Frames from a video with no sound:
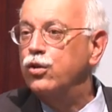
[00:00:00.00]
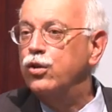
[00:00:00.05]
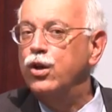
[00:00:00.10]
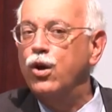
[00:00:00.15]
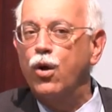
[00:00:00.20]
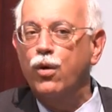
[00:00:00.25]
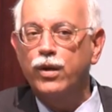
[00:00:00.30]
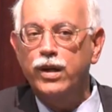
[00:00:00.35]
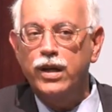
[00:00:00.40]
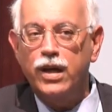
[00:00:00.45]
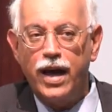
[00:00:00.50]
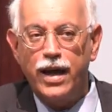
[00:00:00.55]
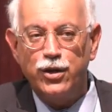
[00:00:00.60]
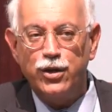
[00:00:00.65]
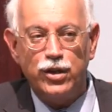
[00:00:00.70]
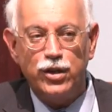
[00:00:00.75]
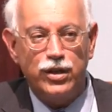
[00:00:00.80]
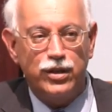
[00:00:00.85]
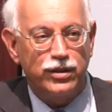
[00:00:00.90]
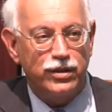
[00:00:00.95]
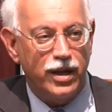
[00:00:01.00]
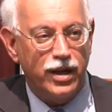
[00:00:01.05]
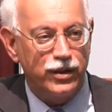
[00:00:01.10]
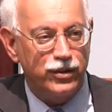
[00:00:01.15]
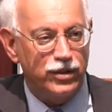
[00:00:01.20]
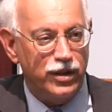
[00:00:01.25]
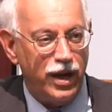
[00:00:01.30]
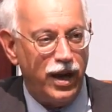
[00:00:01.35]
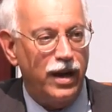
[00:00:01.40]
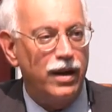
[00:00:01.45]
The only IG that
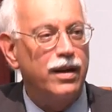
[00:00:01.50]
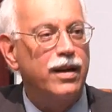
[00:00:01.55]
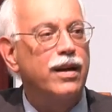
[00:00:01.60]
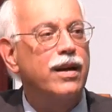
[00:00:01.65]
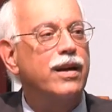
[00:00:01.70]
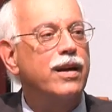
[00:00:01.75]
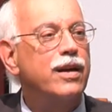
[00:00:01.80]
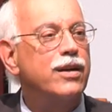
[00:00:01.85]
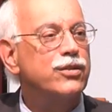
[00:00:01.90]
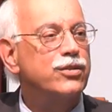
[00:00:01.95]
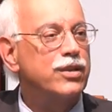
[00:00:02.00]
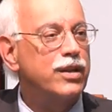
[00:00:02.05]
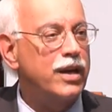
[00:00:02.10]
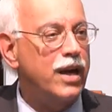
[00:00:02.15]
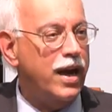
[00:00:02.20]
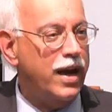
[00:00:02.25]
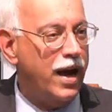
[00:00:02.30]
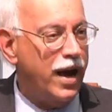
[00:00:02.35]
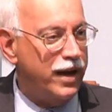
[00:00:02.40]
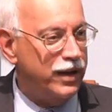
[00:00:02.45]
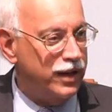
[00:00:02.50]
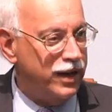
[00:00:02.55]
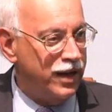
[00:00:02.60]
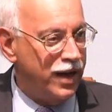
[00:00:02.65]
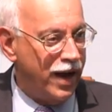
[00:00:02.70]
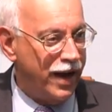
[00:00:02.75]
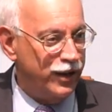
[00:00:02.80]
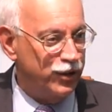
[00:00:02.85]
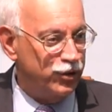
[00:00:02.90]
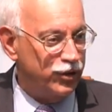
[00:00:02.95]
does that is the
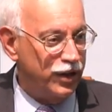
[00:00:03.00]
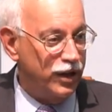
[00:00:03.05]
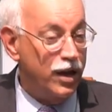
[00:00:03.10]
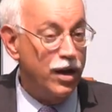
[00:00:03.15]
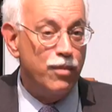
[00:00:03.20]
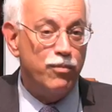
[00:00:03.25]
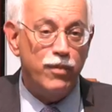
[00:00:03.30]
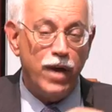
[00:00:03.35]
AID IG.